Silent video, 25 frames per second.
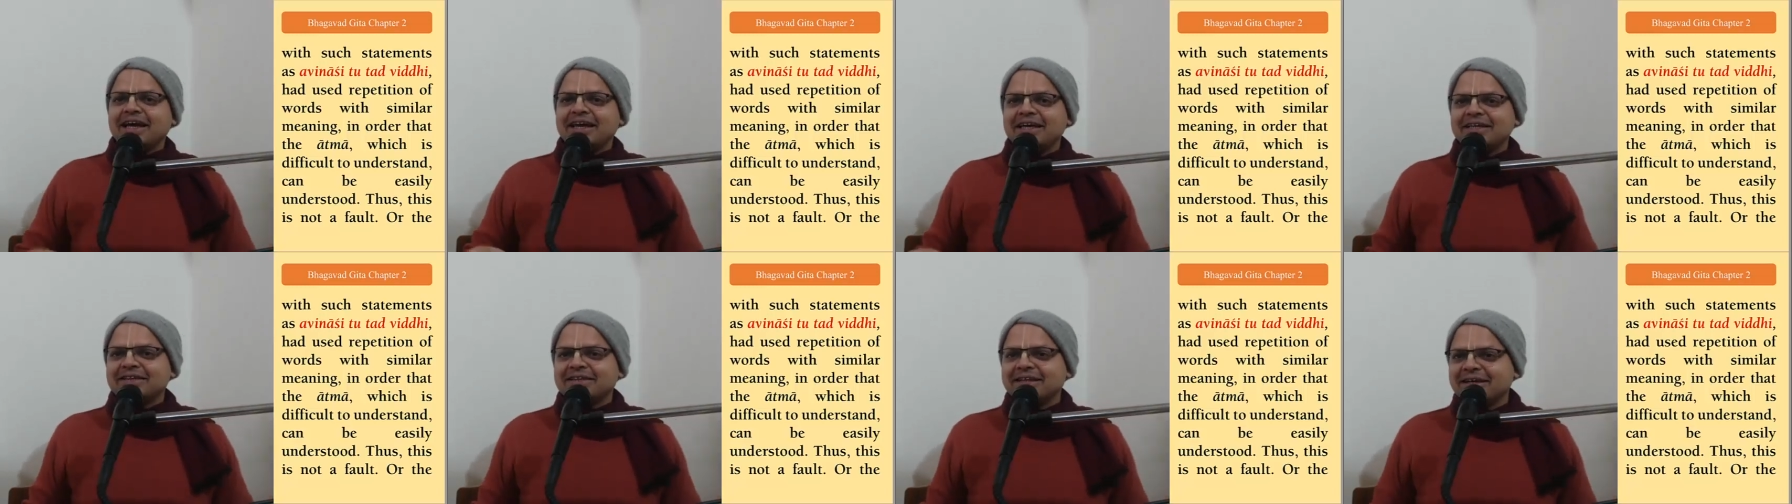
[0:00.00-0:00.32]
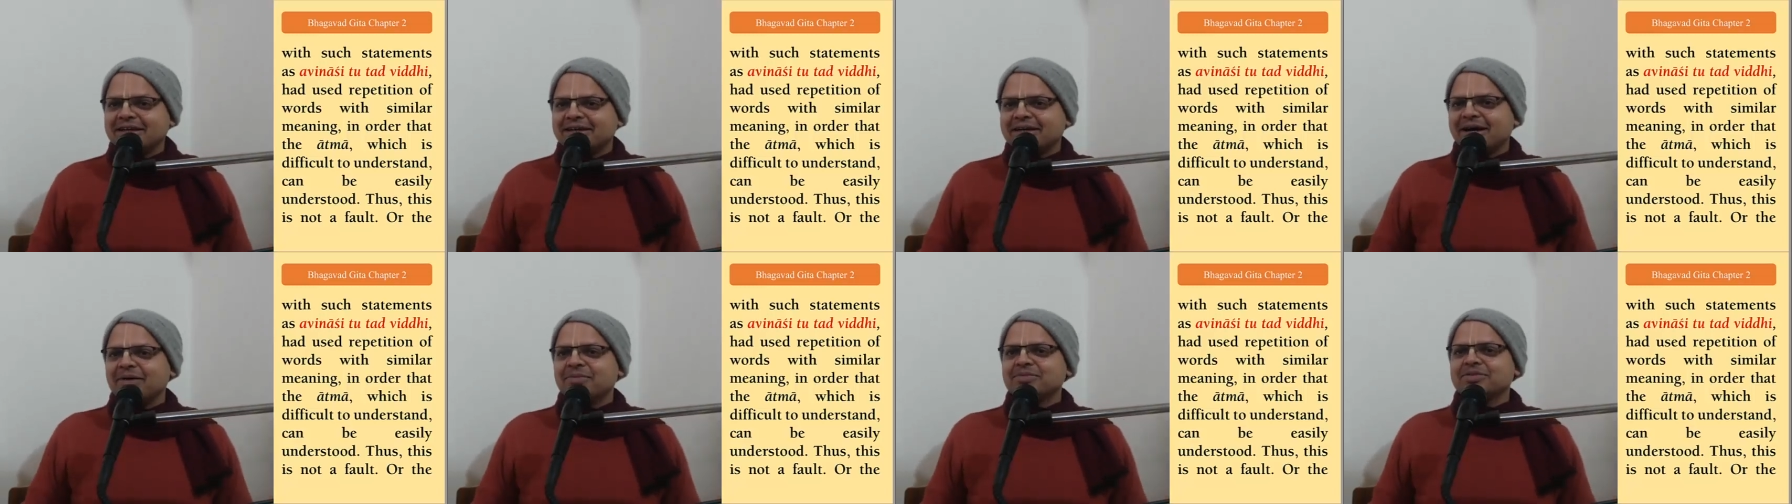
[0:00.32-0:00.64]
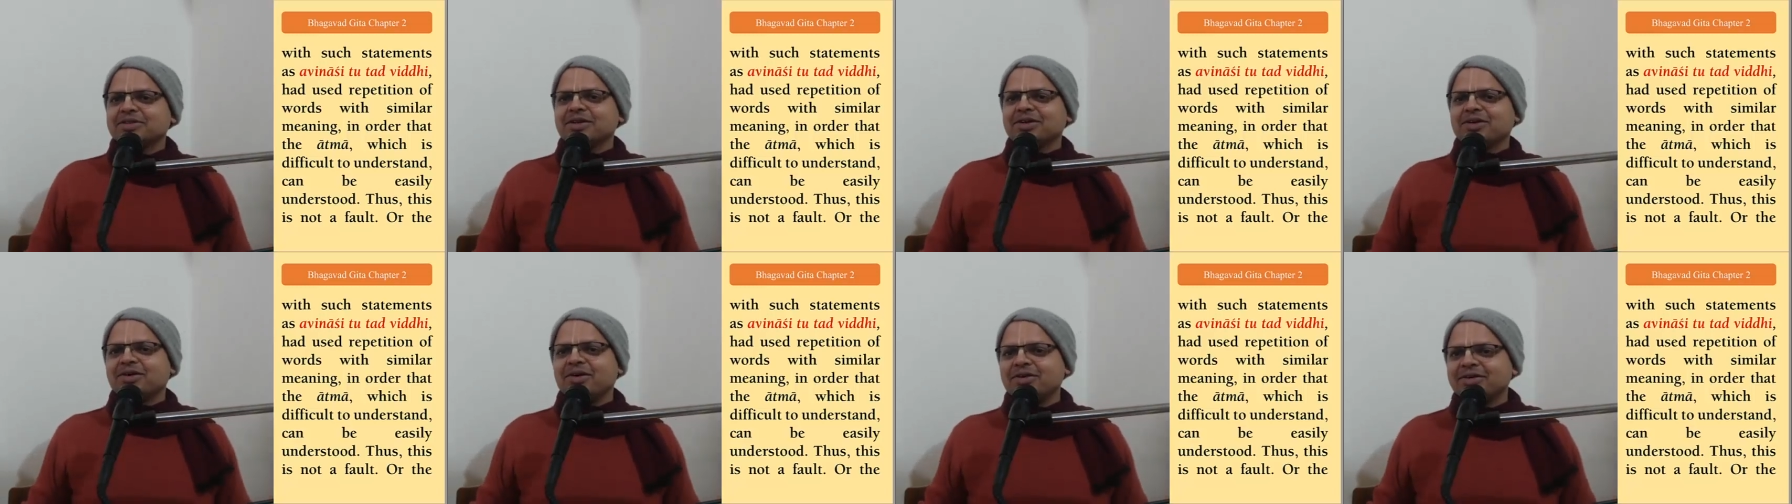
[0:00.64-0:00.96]
Anything
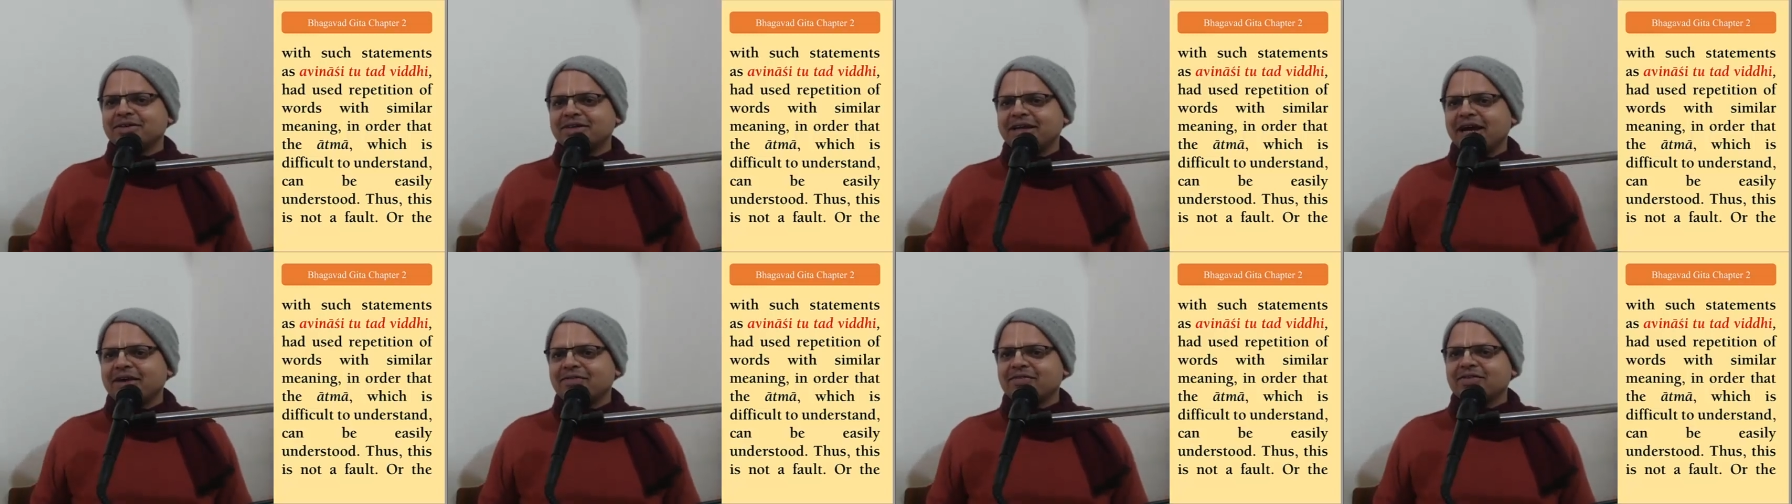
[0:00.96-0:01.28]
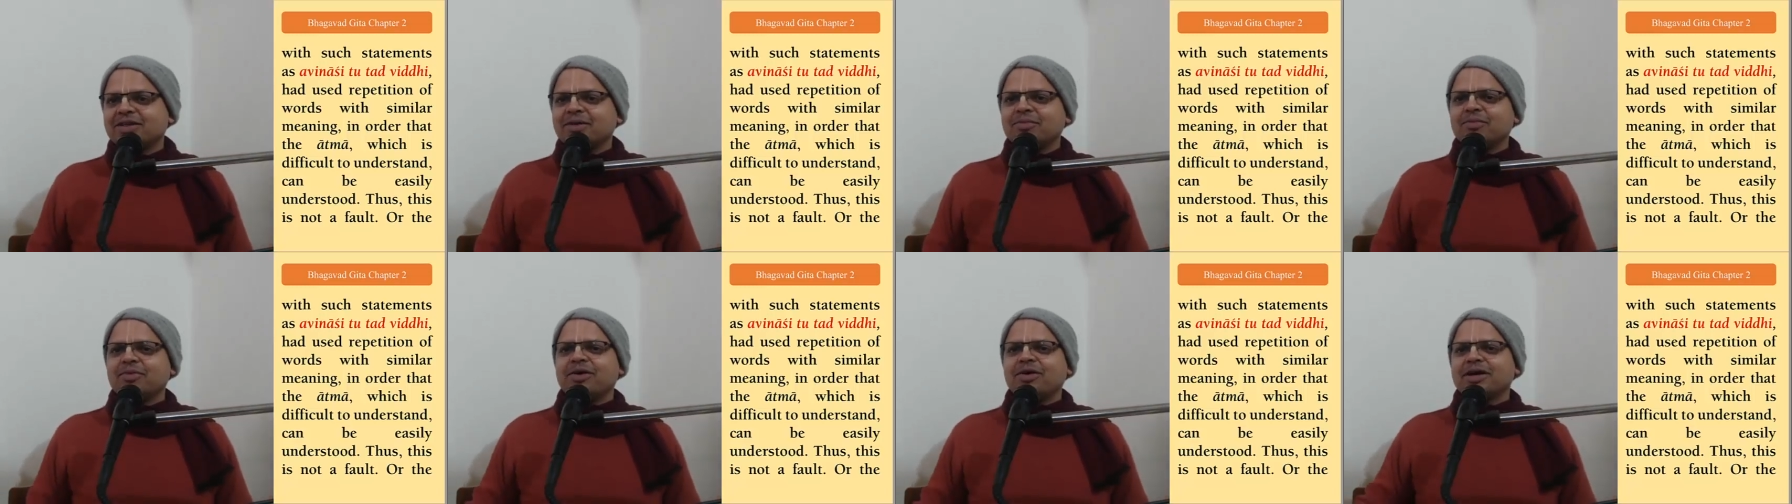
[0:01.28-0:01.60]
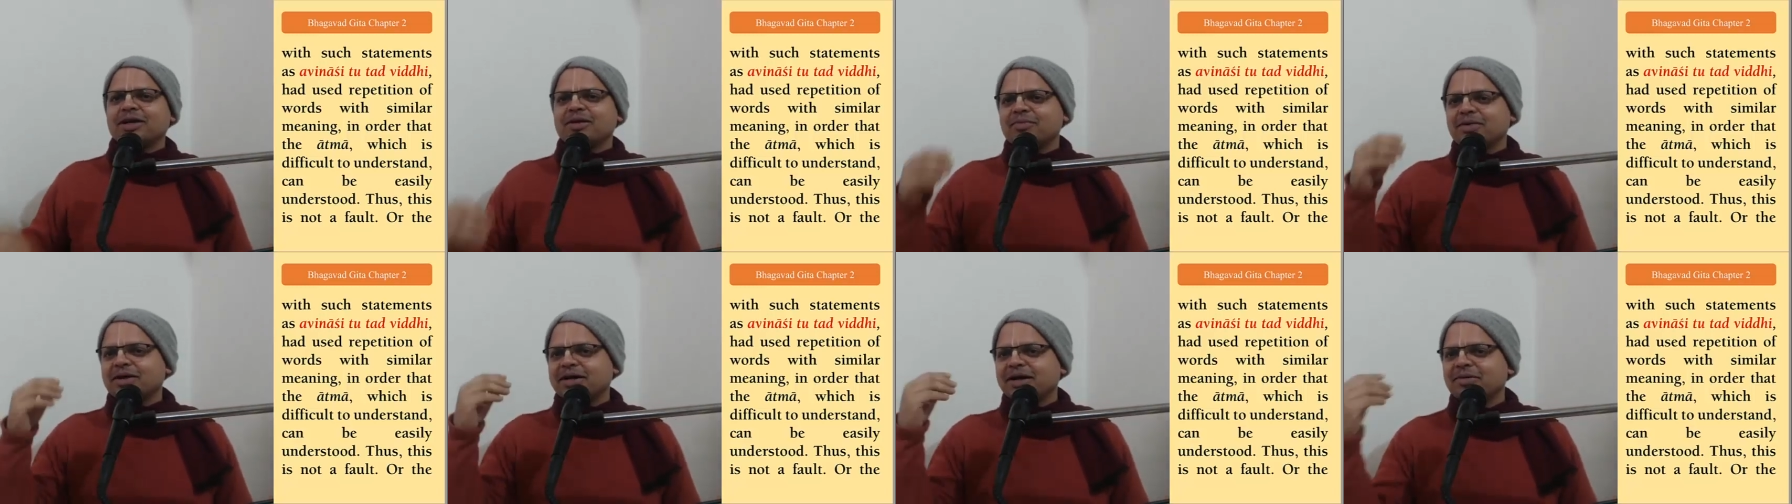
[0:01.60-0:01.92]
comes in contact with the
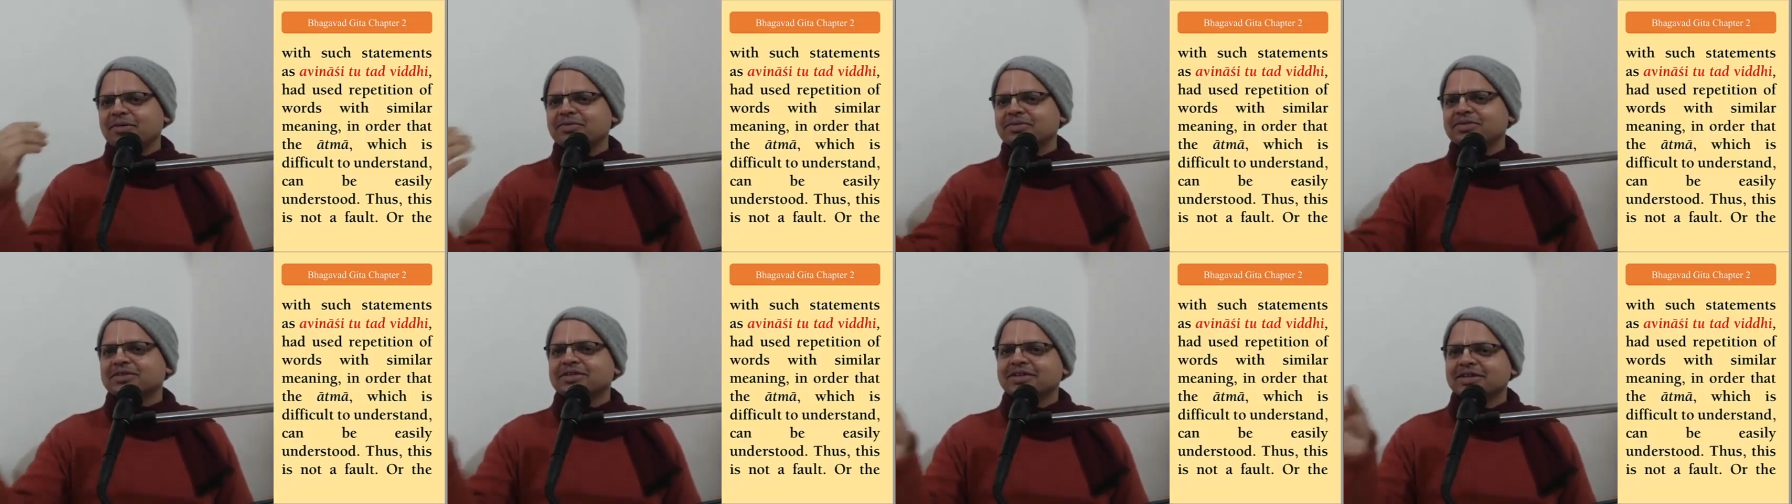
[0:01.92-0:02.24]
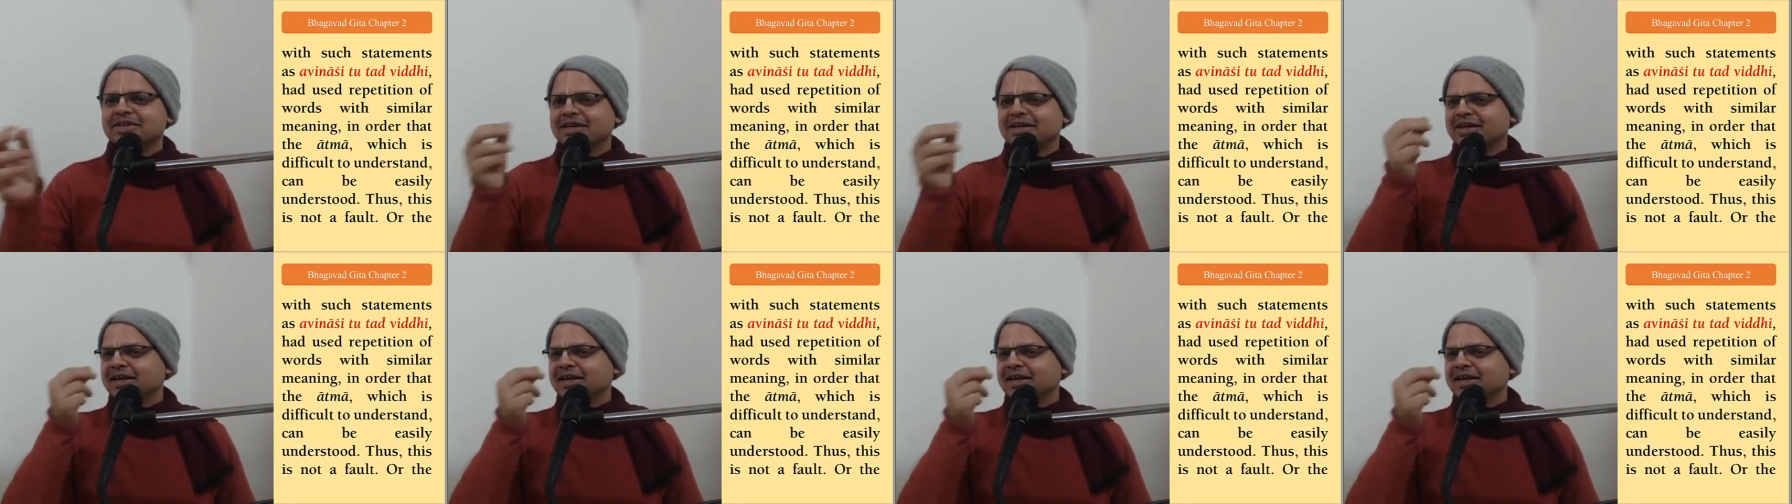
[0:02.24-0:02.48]
body becomes